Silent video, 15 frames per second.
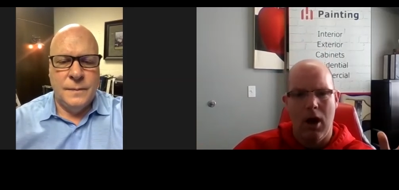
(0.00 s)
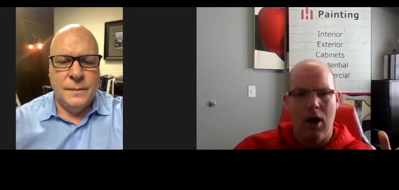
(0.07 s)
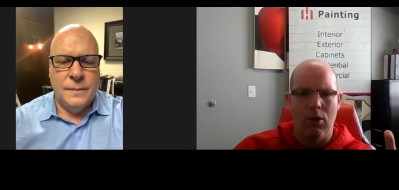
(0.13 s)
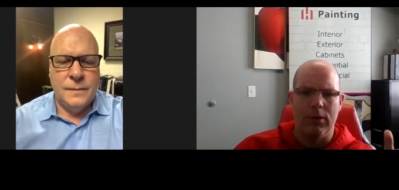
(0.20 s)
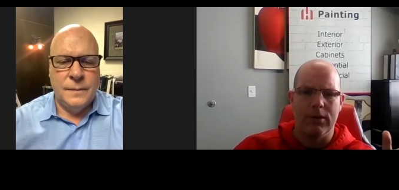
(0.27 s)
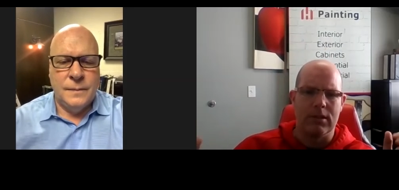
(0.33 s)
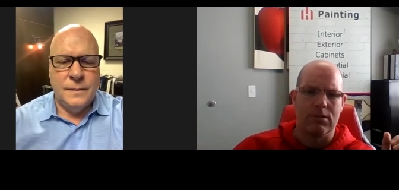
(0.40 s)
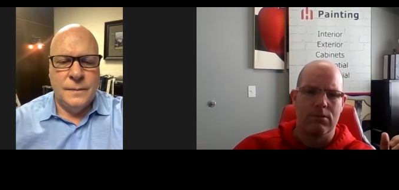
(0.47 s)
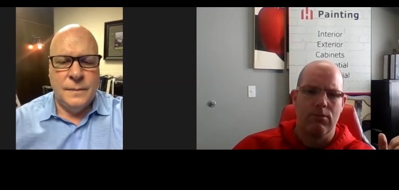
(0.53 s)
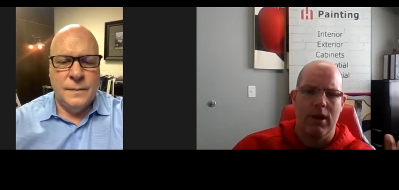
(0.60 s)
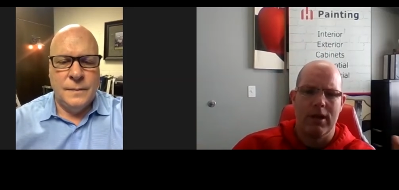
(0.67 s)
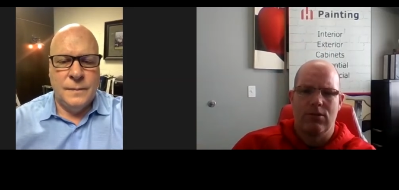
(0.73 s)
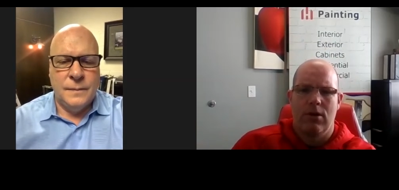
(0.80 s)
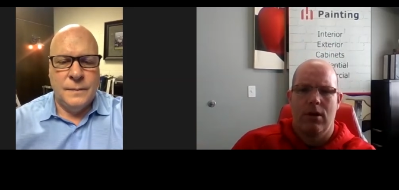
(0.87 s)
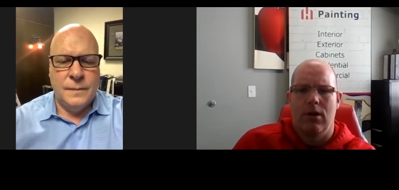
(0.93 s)
Speaker 1: oh well, these
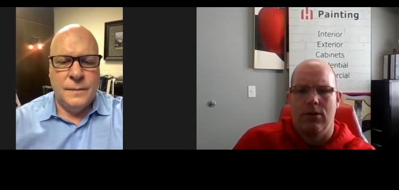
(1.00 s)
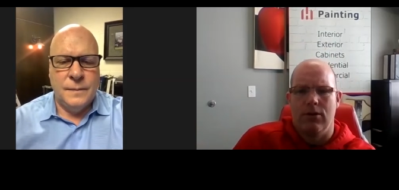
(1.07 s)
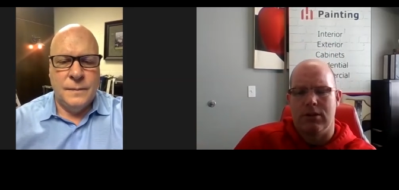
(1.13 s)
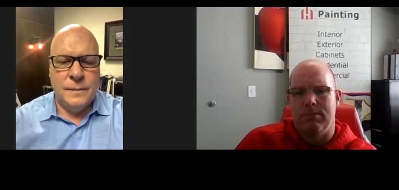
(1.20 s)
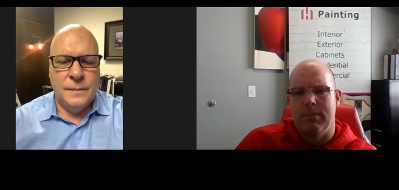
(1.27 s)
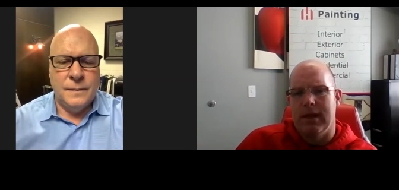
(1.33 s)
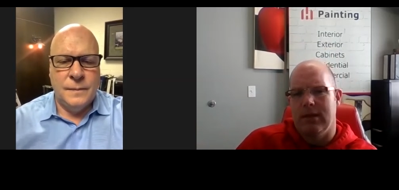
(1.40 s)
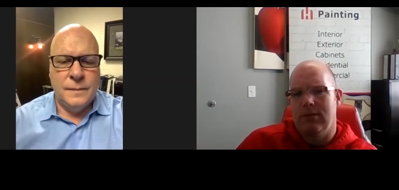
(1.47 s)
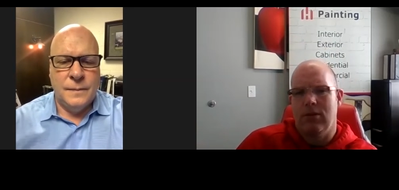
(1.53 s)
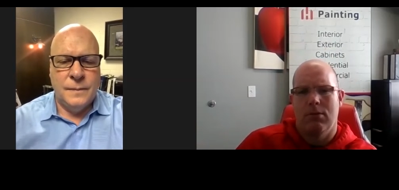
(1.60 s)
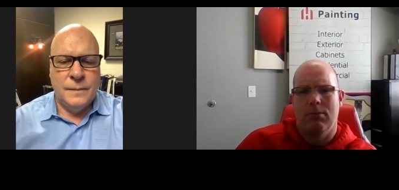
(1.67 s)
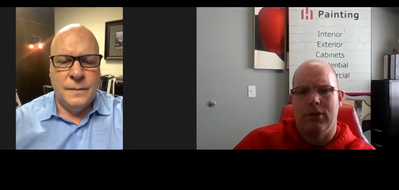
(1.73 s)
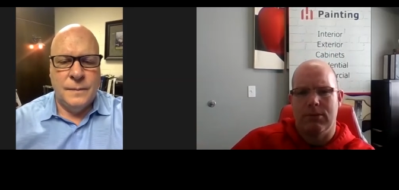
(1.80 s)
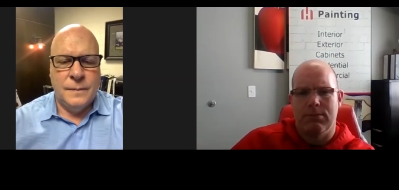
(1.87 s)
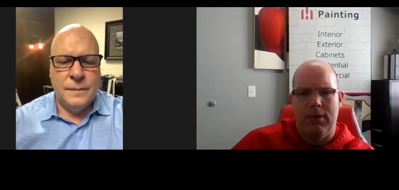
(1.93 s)
restaurant owners make
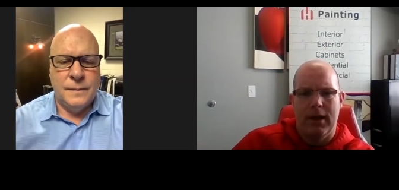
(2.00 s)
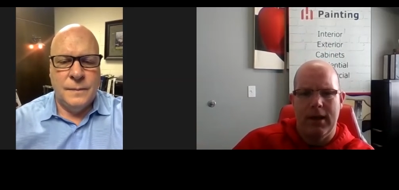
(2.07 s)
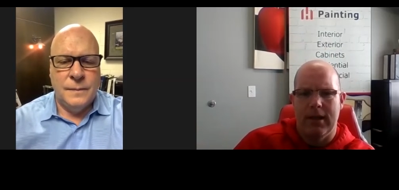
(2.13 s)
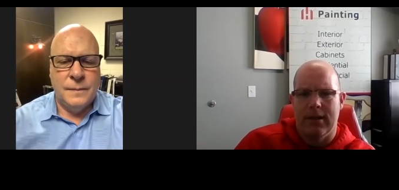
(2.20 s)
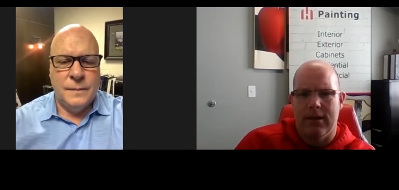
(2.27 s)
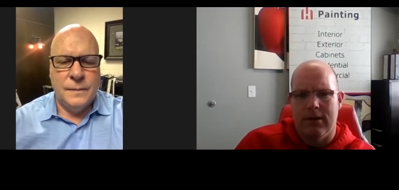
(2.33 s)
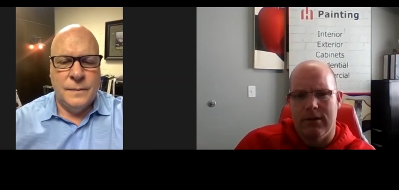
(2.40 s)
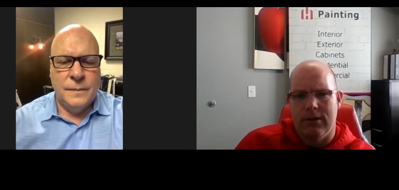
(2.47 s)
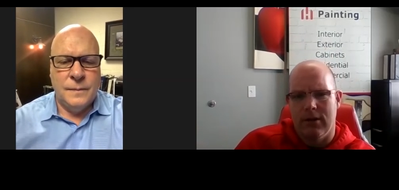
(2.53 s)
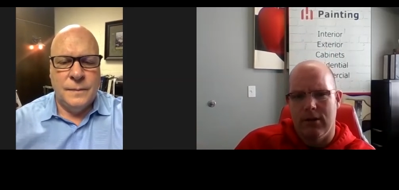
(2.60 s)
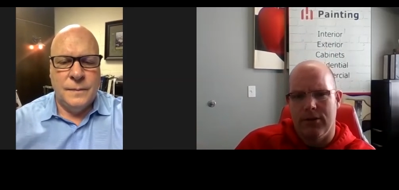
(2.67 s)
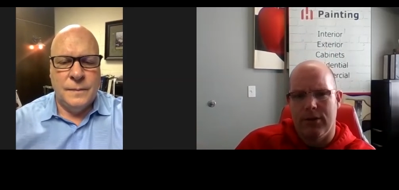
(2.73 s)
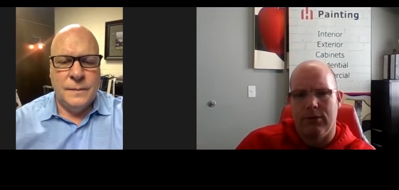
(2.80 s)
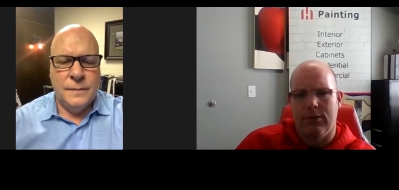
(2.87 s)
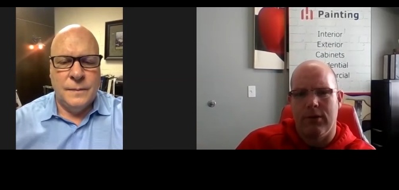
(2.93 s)
so much money. They're you
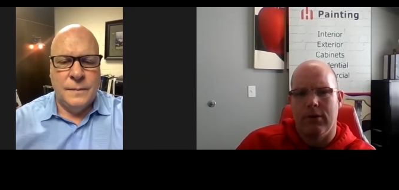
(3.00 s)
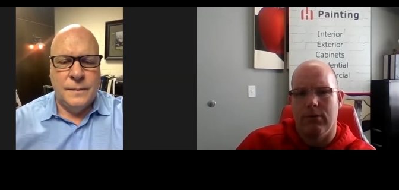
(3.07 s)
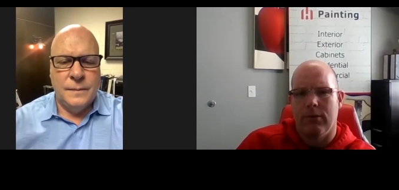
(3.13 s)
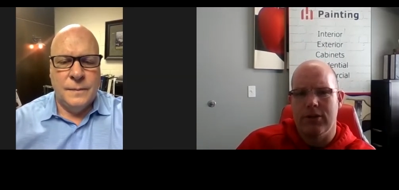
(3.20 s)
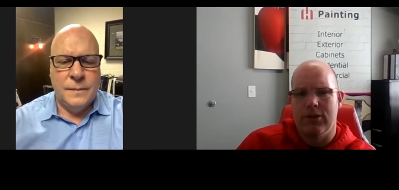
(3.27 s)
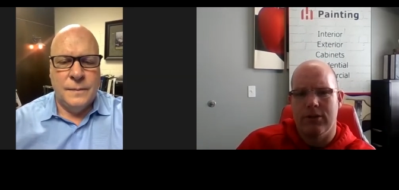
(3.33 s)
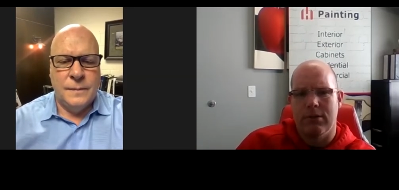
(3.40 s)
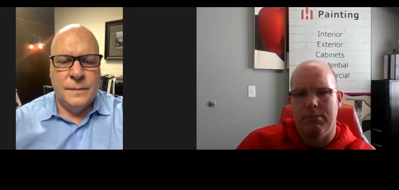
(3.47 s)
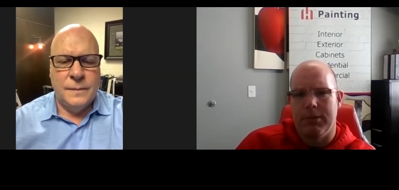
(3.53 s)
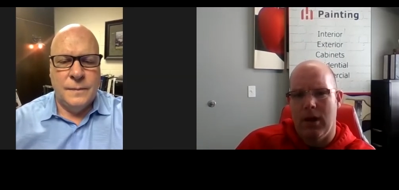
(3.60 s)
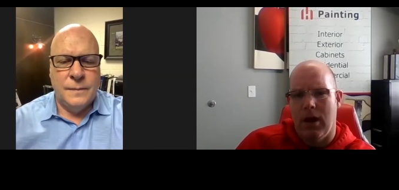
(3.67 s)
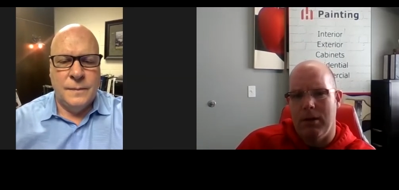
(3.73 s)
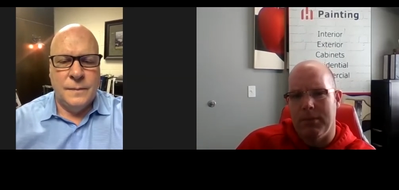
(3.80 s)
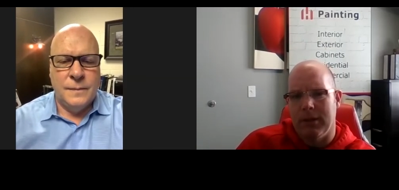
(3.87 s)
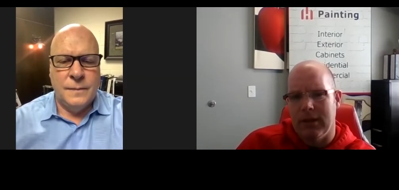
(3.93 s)
know they're they're richer than
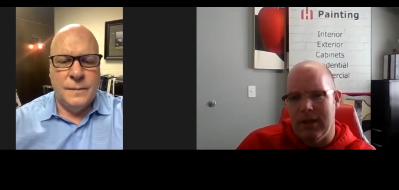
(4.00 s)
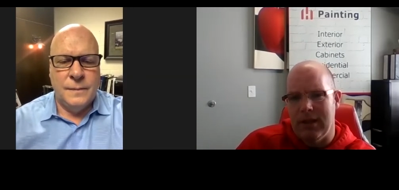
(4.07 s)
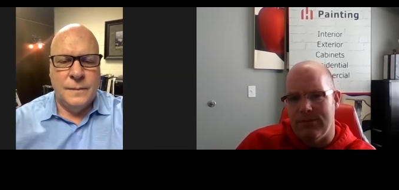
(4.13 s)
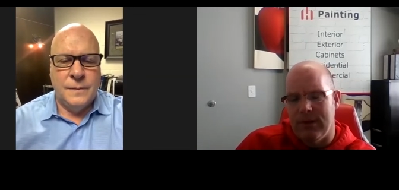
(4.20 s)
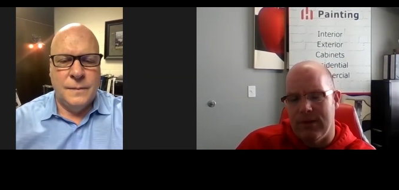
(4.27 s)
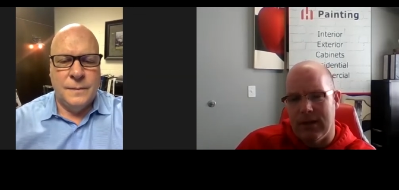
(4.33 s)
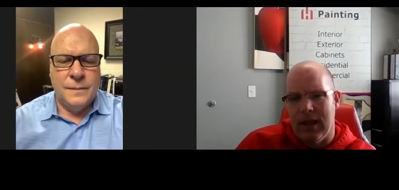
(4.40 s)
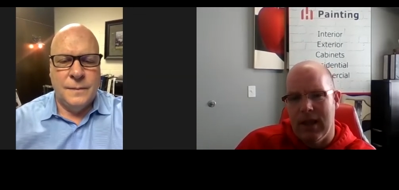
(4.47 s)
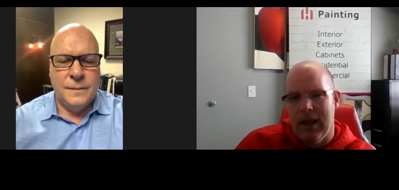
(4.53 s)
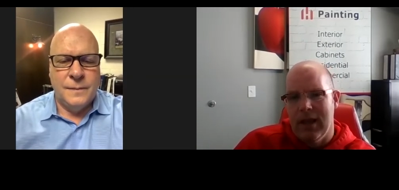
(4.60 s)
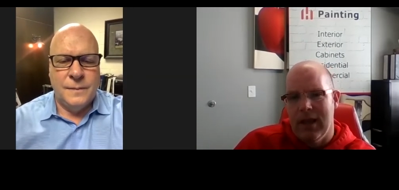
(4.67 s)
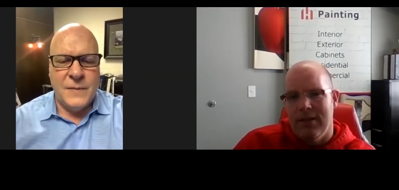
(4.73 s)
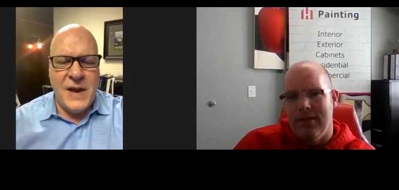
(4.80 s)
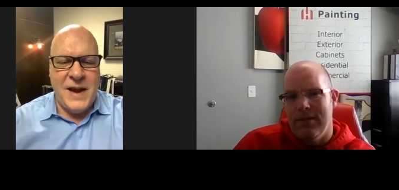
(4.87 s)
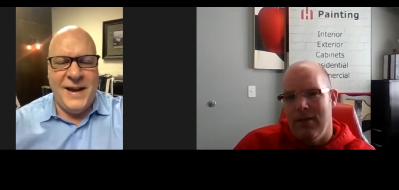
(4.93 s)
beyond belief, and
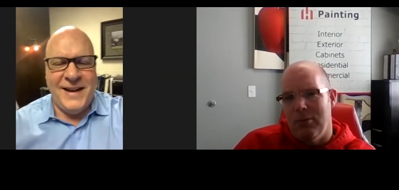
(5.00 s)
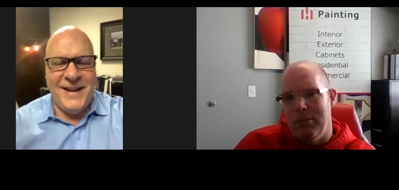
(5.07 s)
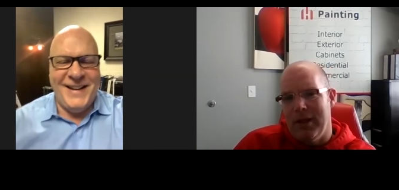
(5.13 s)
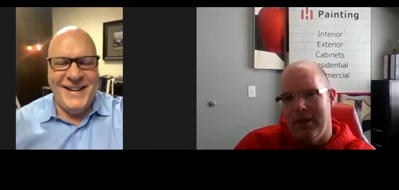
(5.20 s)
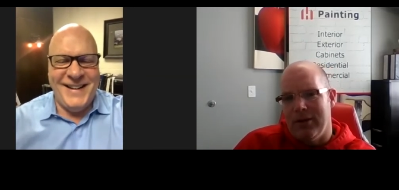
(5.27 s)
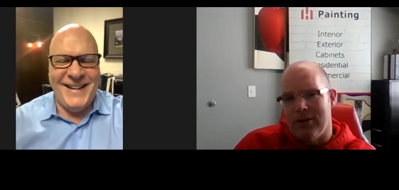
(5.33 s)
nobody